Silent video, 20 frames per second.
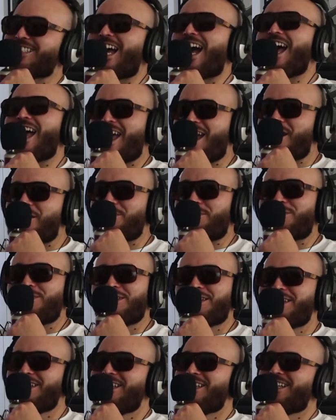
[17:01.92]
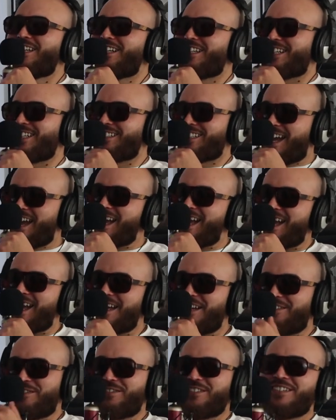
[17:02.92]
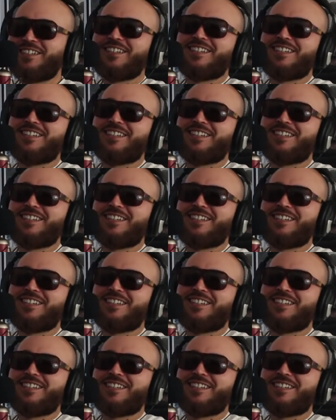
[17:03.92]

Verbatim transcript: because I this, have. Yo, listen. Because I have.